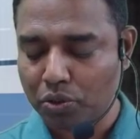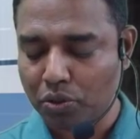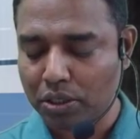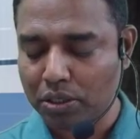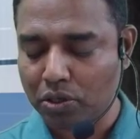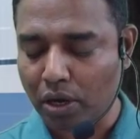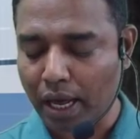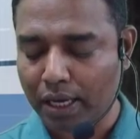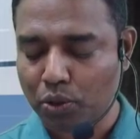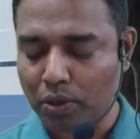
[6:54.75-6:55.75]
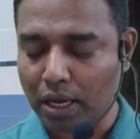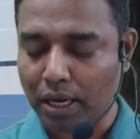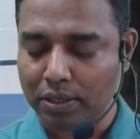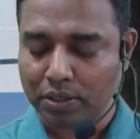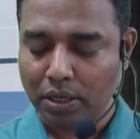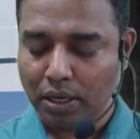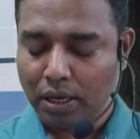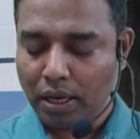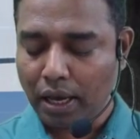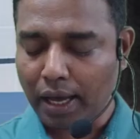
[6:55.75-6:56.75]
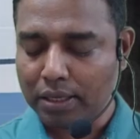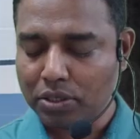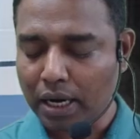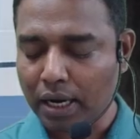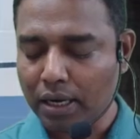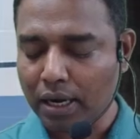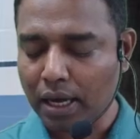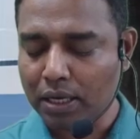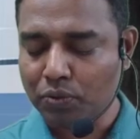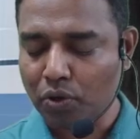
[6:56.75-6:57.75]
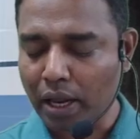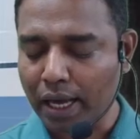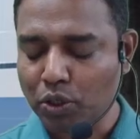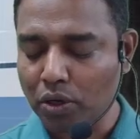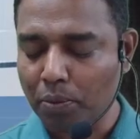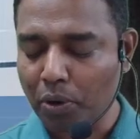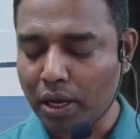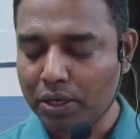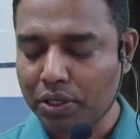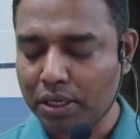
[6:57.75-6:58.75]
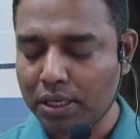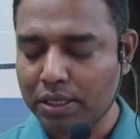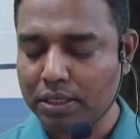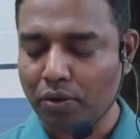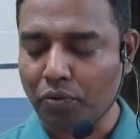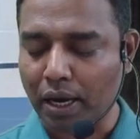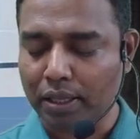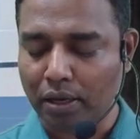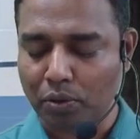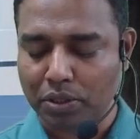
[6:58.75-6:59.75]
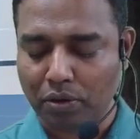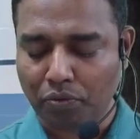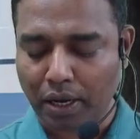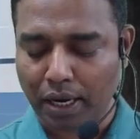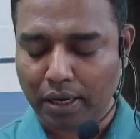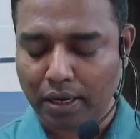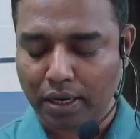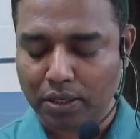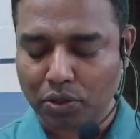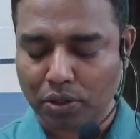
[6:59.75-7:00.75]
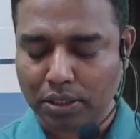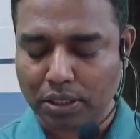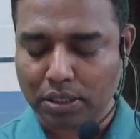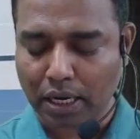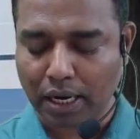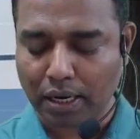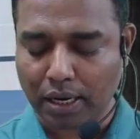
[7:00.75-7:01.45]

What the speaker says: So this is your actual hours, and standard hours for actual production is 5,500. So this is standard